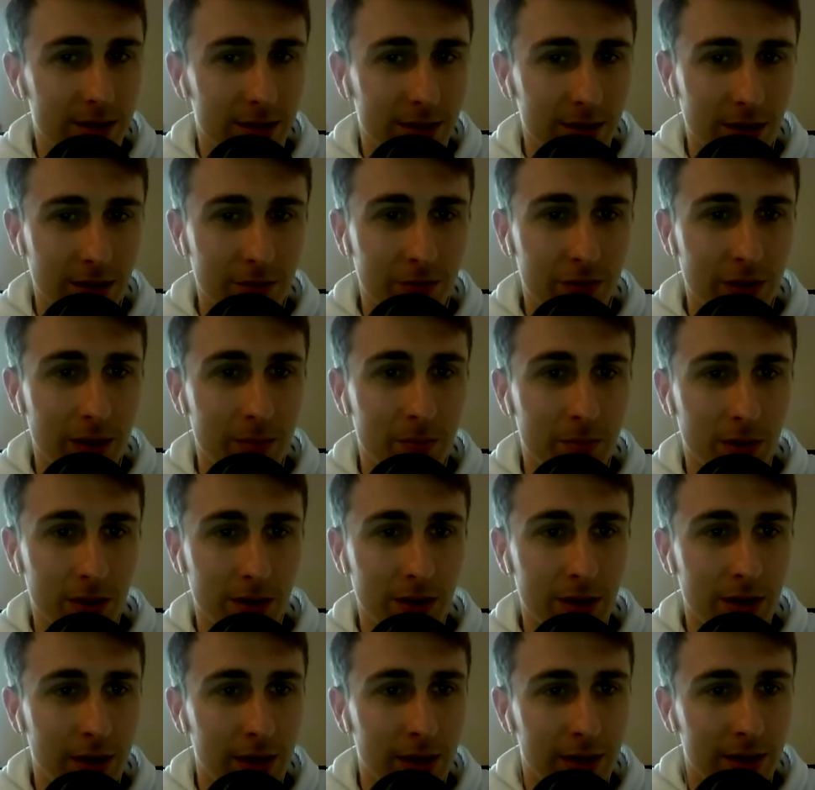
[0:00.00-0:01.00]
of
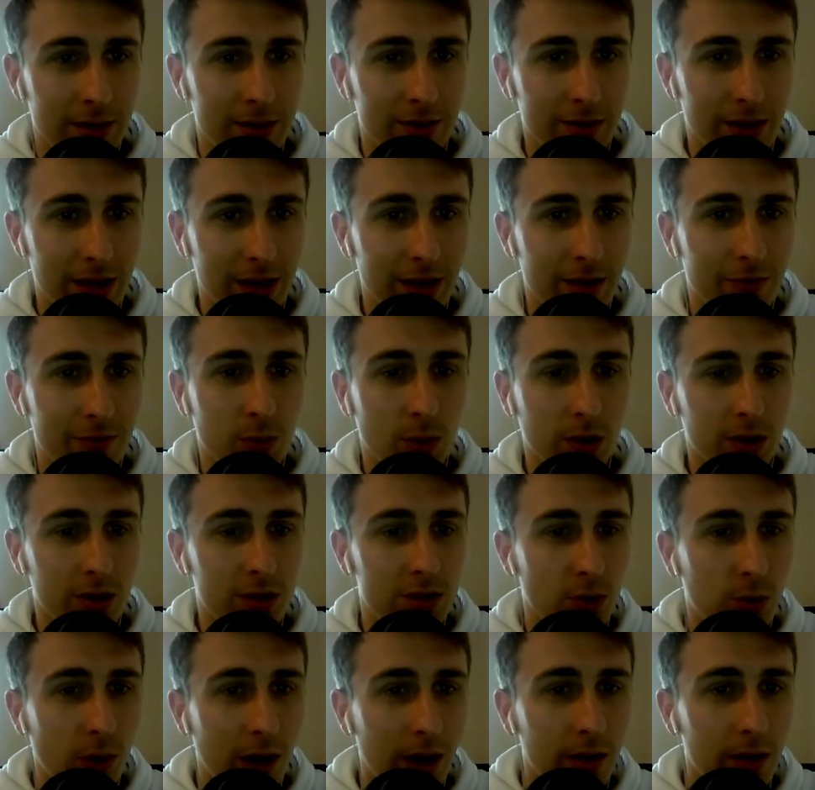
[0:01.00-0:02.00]
November, they have won
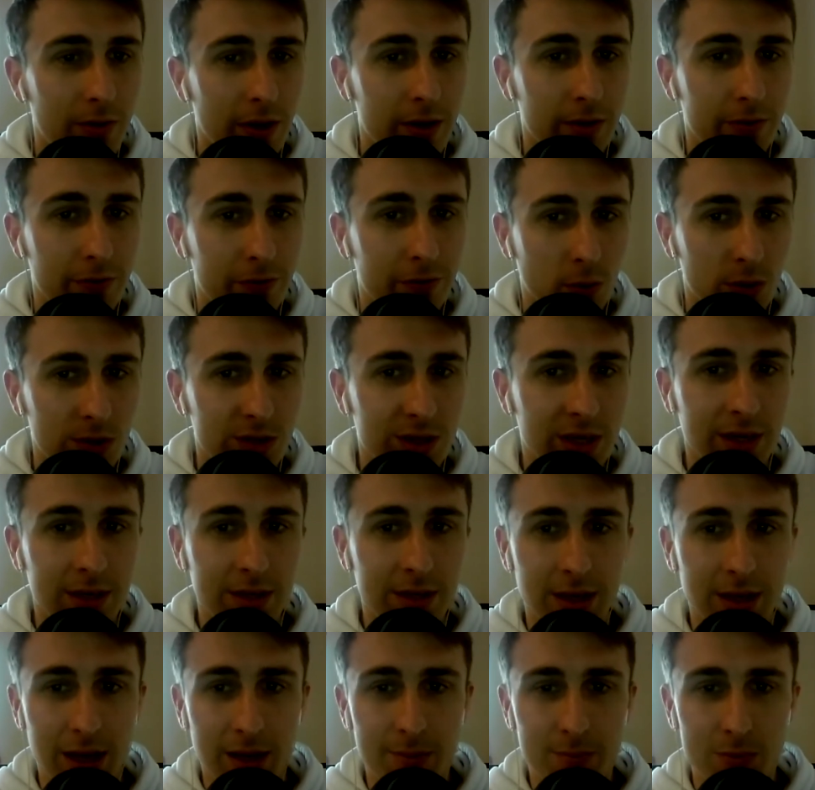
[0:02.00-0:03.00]
12 out of 14
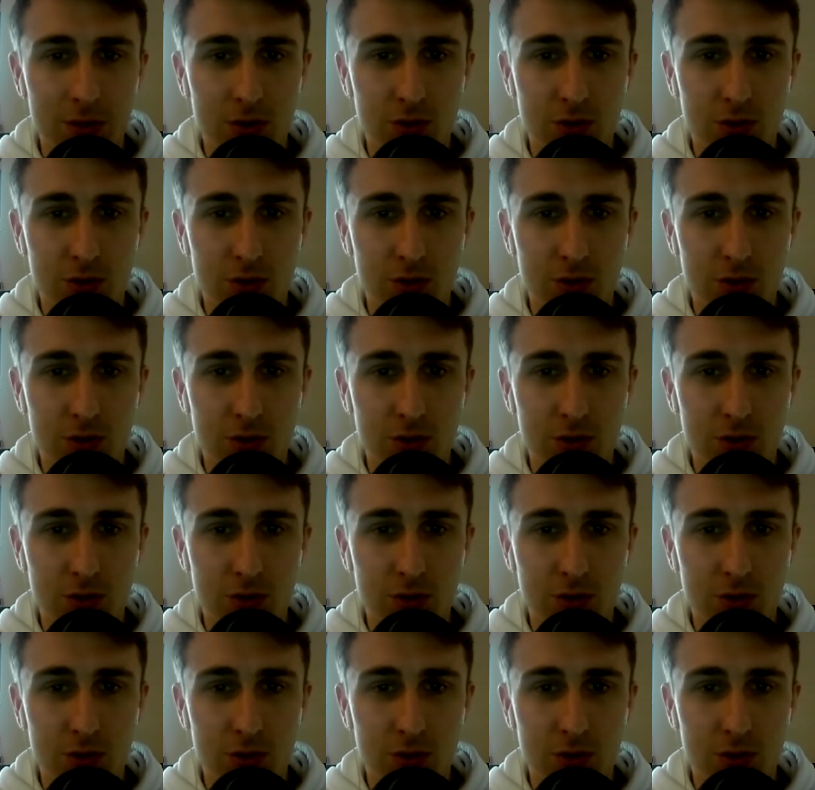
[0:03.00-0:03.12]
games.